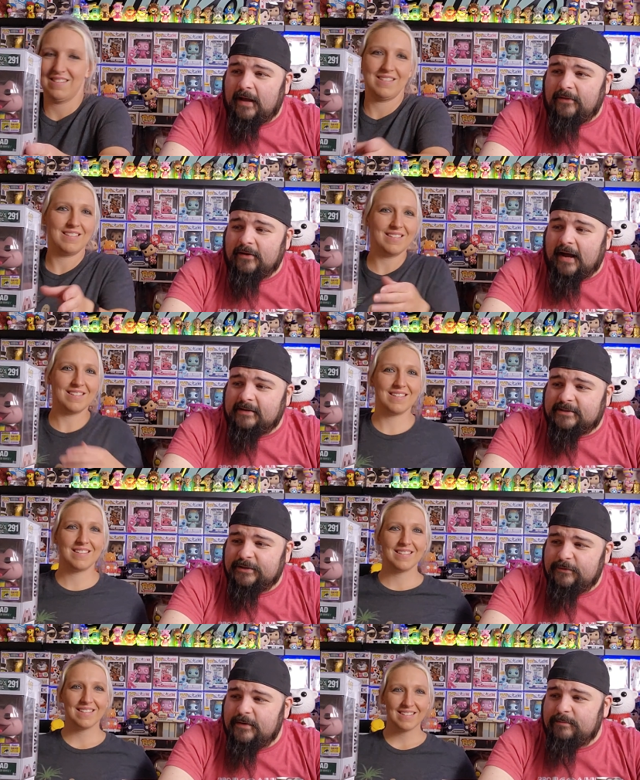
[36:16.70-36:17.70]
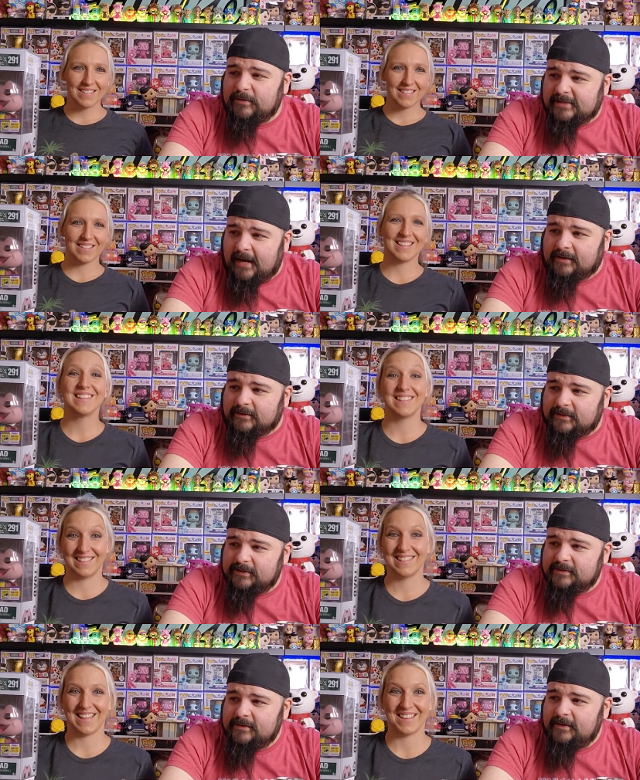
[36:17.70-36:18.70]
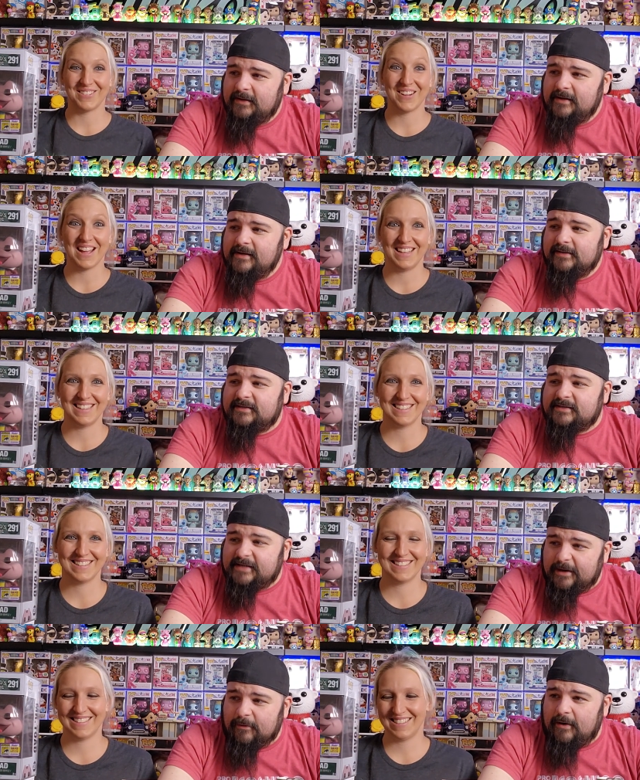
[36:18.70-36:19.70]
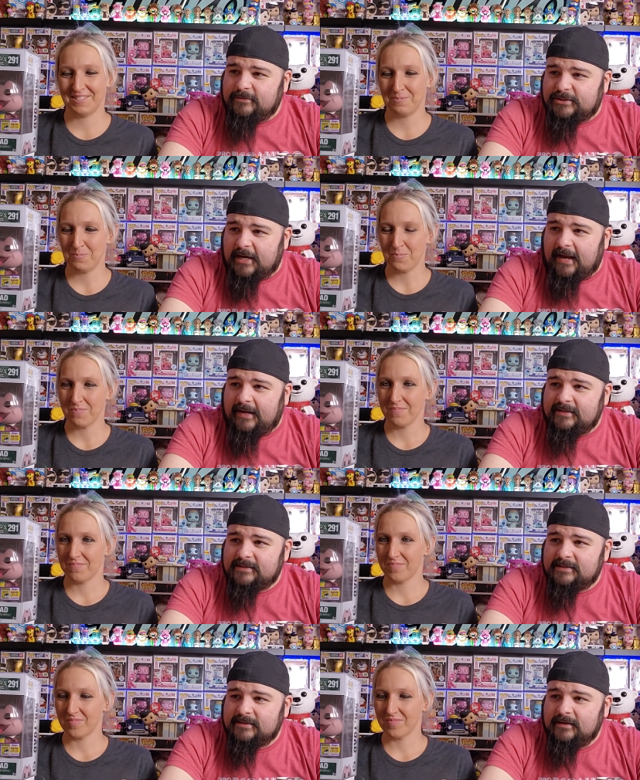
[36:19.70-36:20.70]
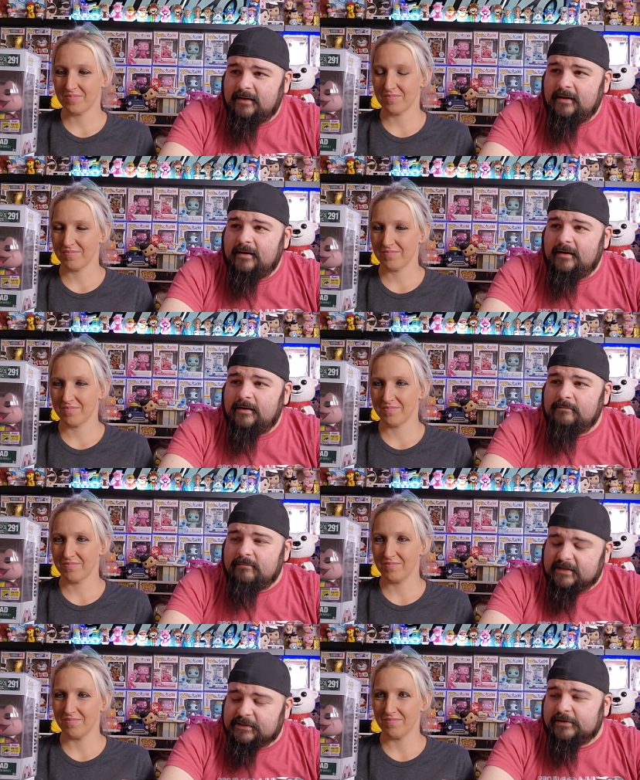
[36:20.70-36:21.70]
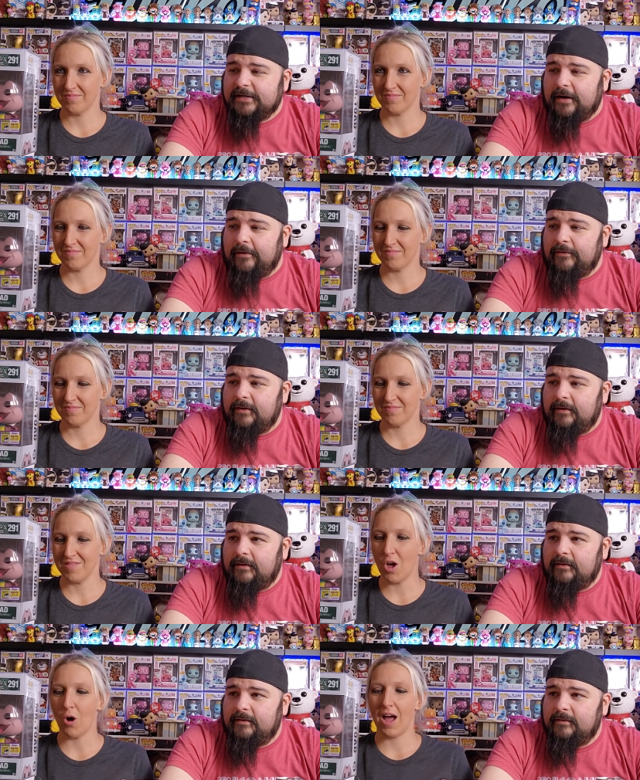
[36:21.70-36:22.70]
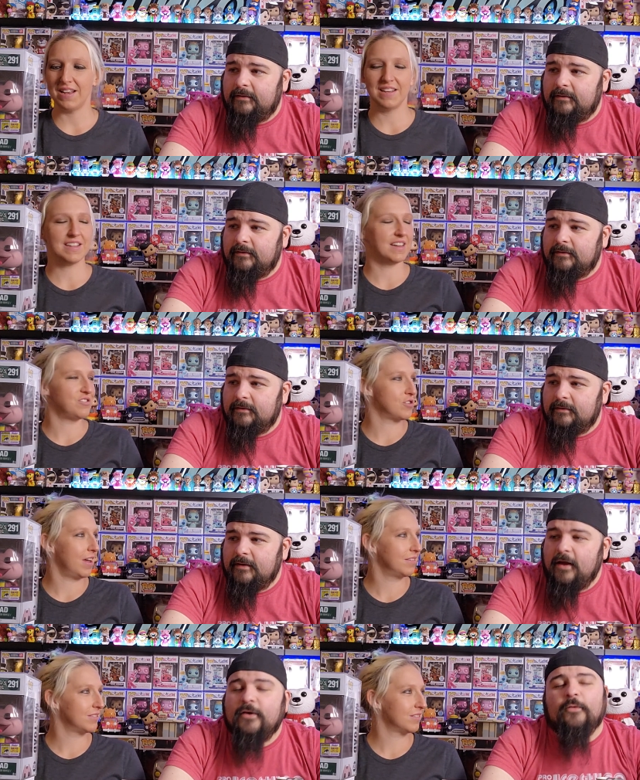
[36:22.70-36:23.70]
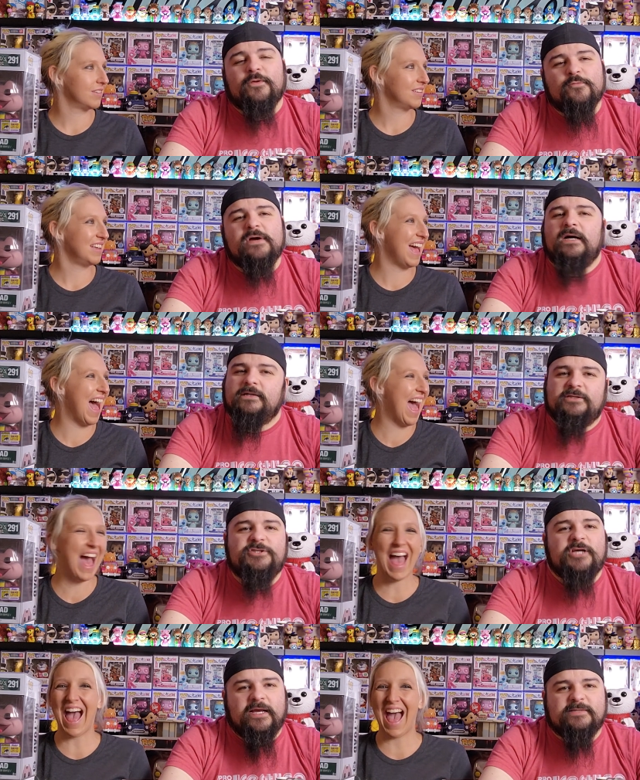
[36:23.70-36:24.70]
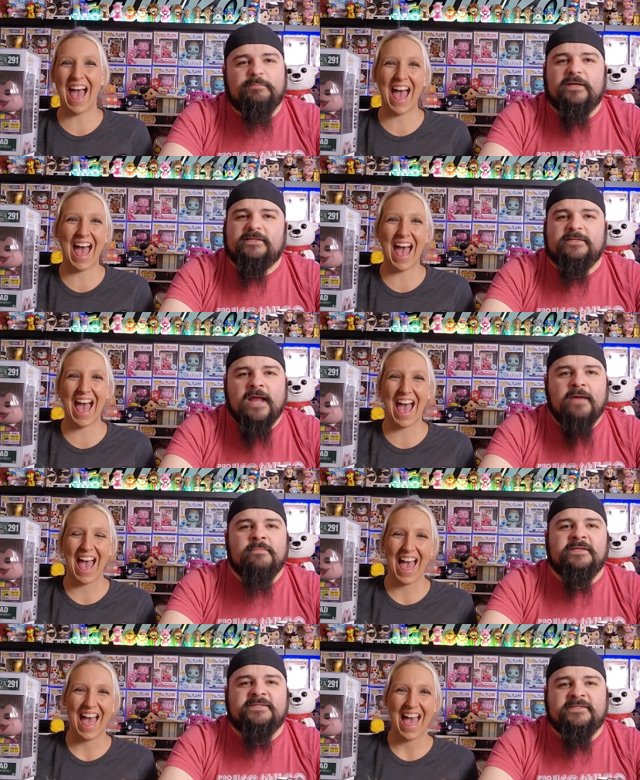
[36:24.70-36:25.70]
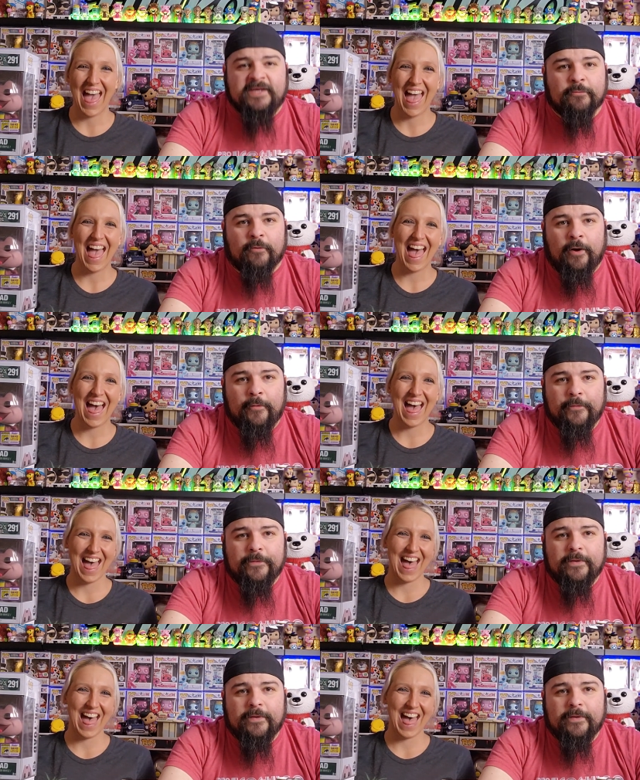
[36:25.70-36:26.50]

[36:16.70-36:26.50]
Speaker 1: Heather got two in protectors right. Zero chase, Mr. Toad.
Speaker 2: No, I did get a chase.
Speaker 1: No, you got a chase, but its name is Zero.